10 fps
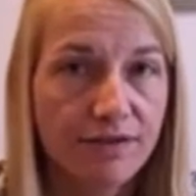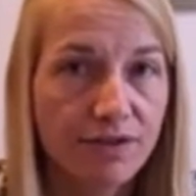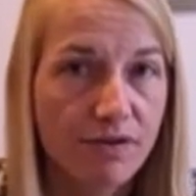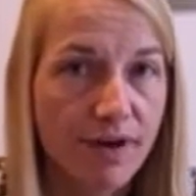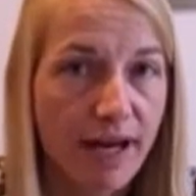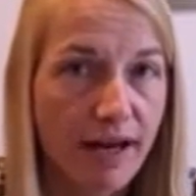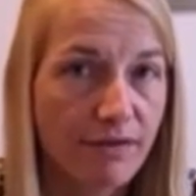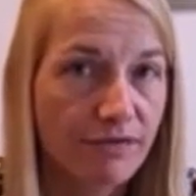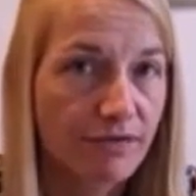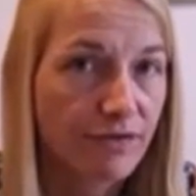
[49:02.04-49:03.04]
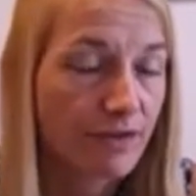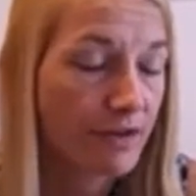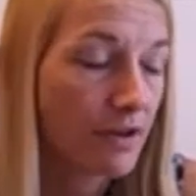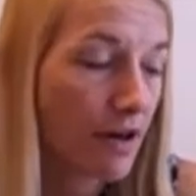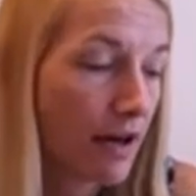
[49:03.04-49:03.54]
if you don't have
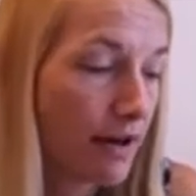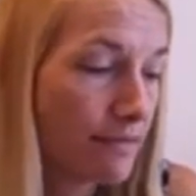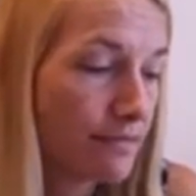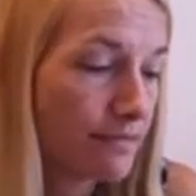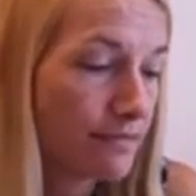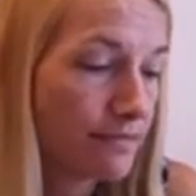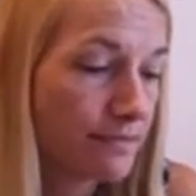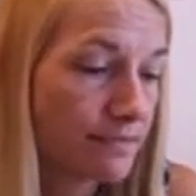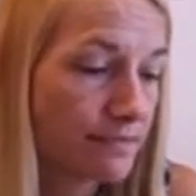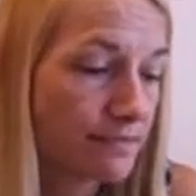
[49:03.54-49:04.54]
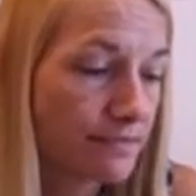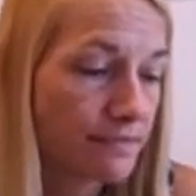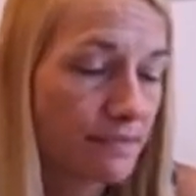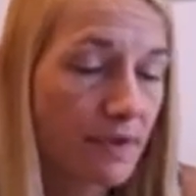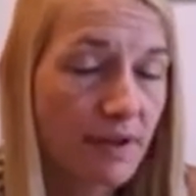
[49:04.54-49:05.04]
um,
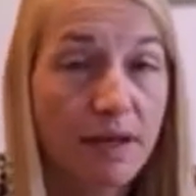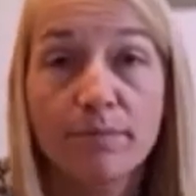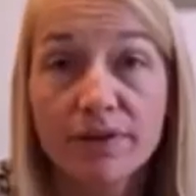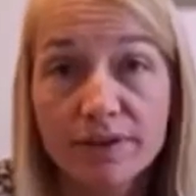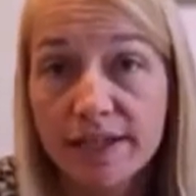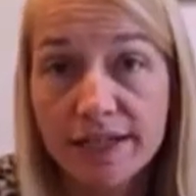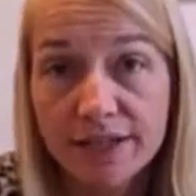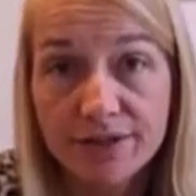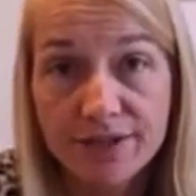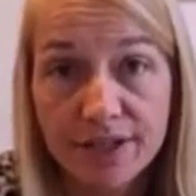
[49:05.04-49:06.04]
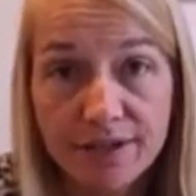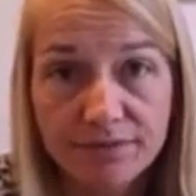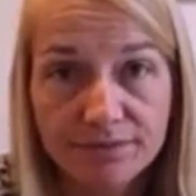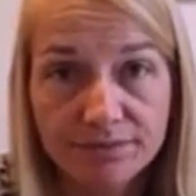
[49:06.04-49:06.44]
the ability to use a